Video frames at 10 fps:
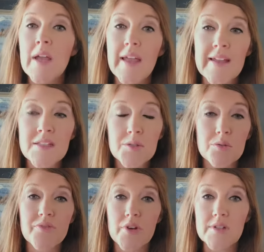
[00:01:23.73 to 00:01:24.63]
into
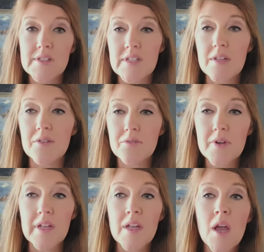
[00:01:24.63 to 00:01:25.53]
reverse
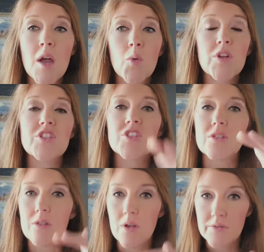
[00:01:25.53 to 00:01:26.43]
T3, which
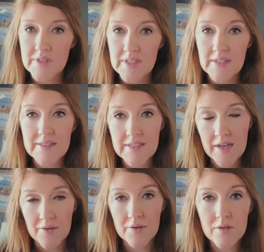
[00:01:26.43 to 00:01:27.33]
slows things down.